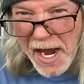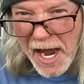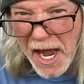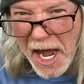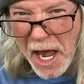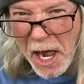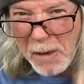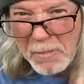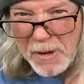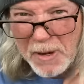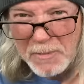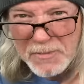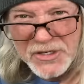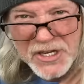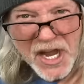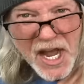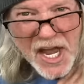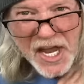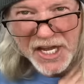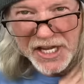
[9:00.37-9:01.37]
albums.
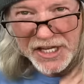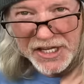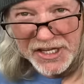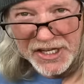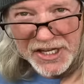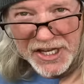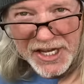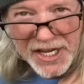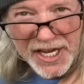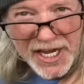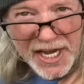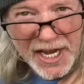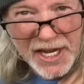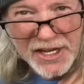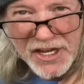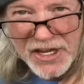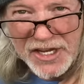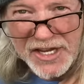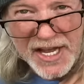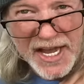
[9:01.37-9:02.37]
Yeah,
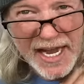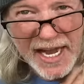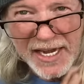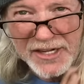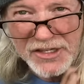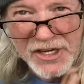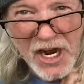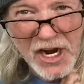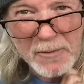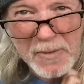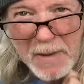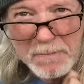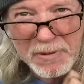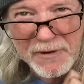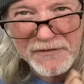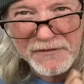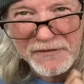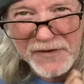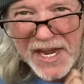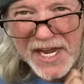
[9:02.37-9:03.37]
you can't talk about
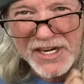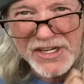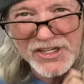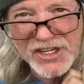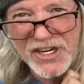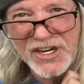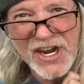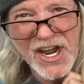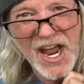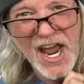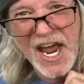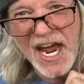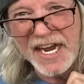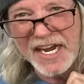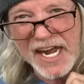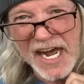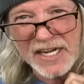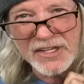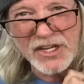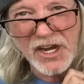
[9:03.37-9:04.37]
perfection and
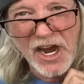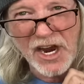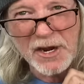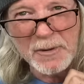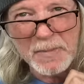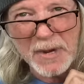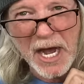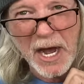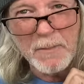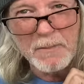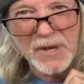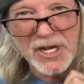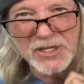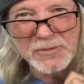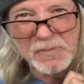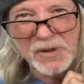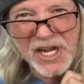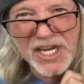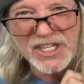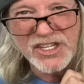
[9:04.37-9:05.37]
not talk about
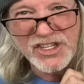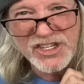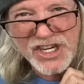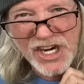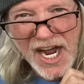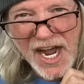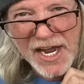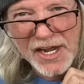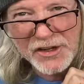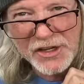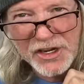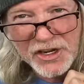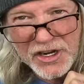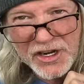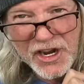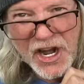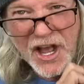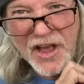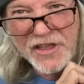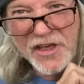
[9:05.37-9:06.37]
Misplaced
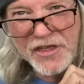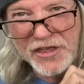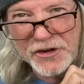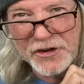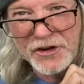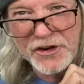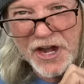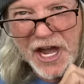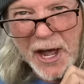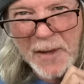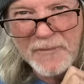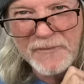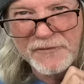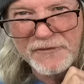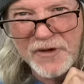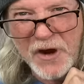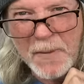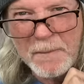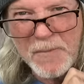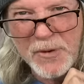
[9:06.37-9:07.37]
Childhood, the third album
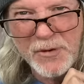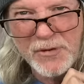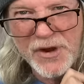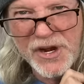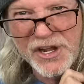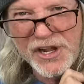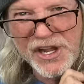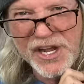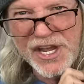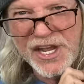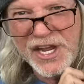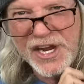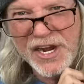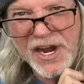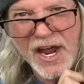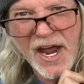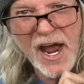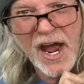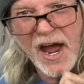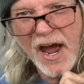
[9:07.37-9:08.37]
from Marillion,
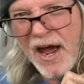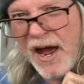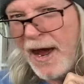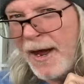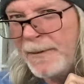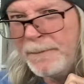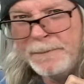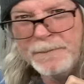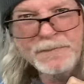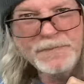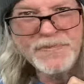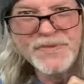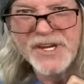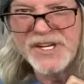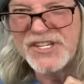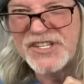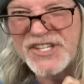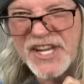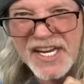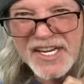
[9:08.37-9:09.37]
the
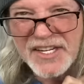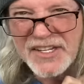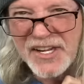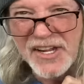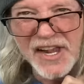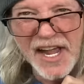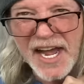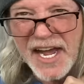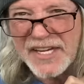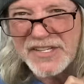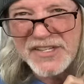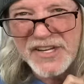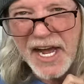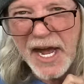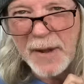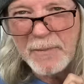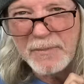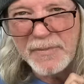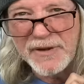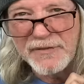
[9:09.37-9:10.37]
second to last
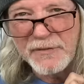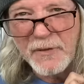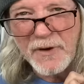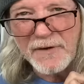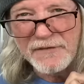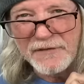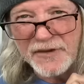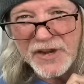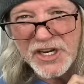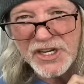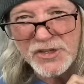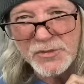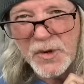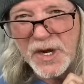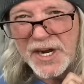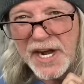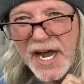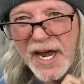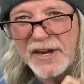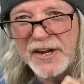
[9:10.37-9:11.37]
album before Fish
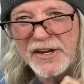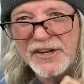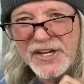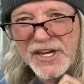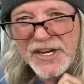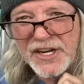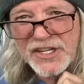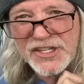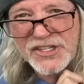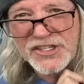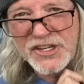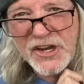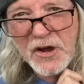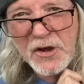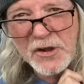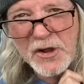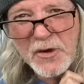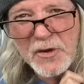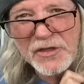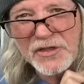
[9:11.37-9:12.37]
went on and did his
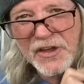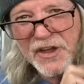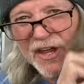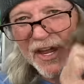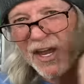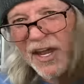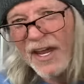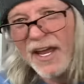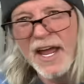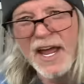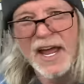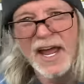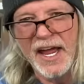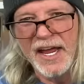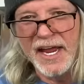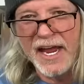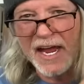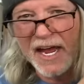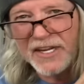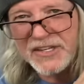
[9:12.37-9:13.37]
solo thing.
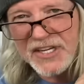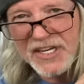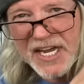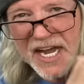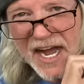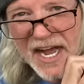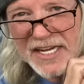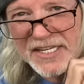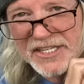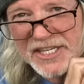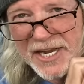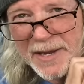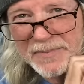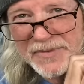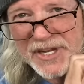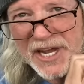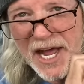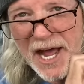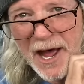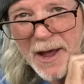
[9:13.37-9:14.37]
Yeah, it's a concept
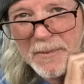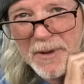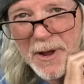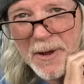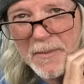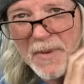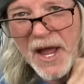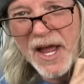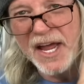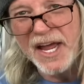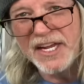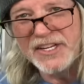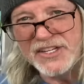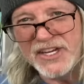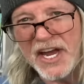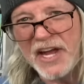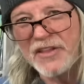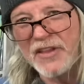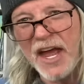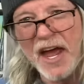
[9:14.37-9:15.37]
album. It's
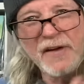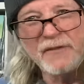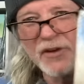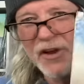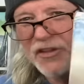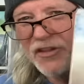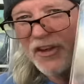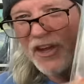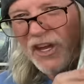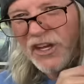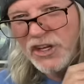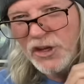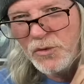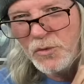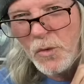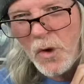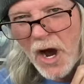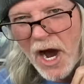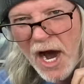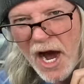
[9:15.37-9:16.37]
got everything you
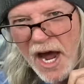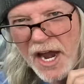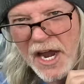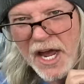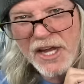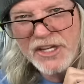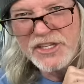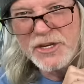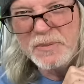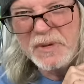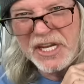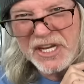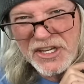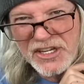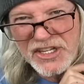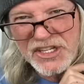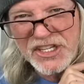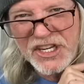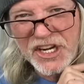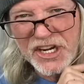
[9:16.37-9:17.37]
want to be
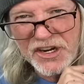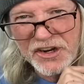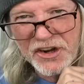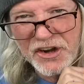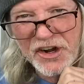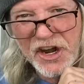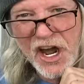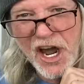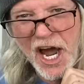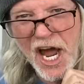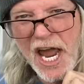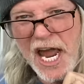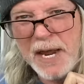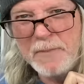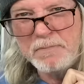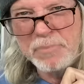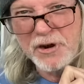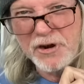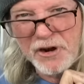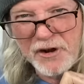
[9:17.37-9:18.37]
considered a
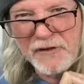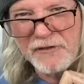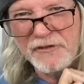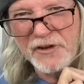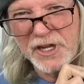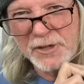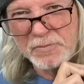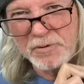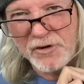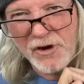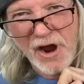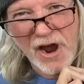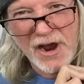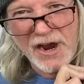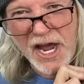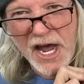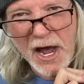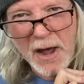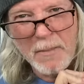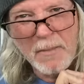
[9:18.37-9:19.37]
perfect prog
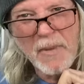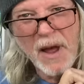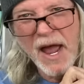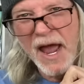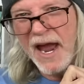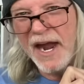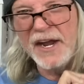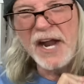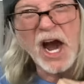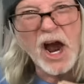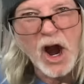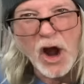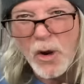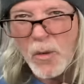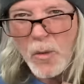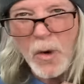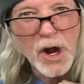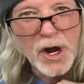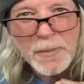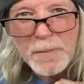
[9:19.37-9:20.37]
album. And
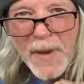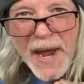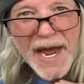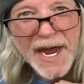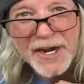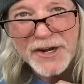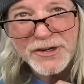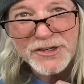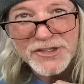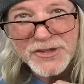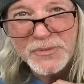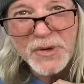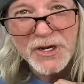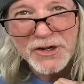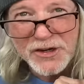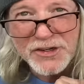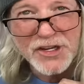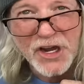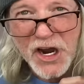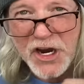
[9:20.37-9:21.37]
artwork matters when
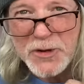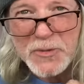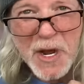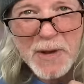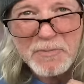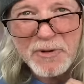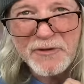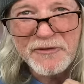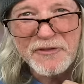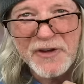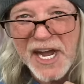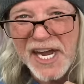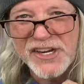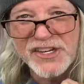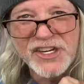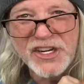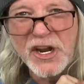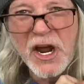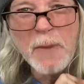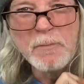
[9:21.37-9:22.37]
you're talking about
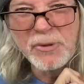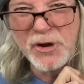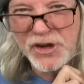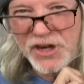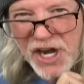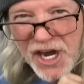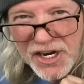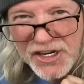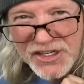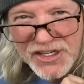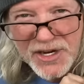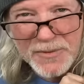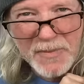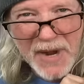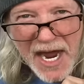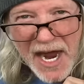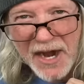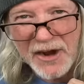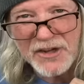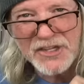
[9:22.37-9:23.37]
perfection. Production
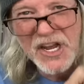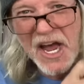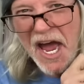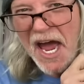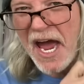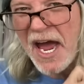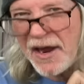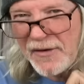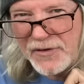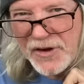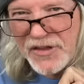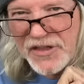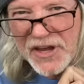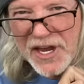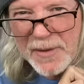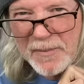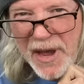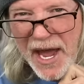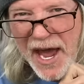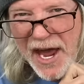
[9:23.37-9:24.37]
matters,
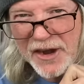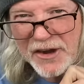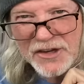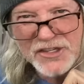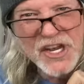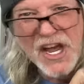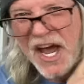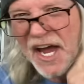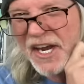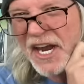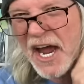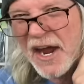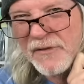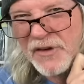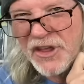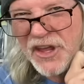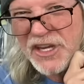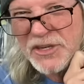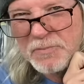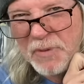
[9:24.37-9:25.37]
and
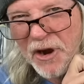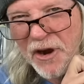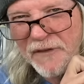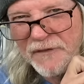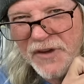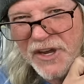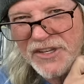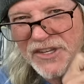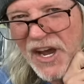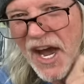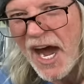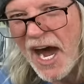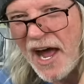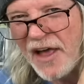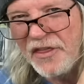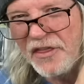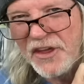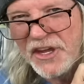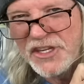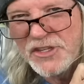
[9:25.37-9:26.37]
everything's perfect
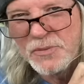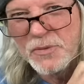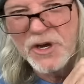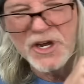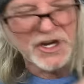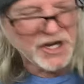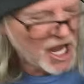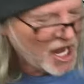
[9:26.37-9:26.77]
on this one.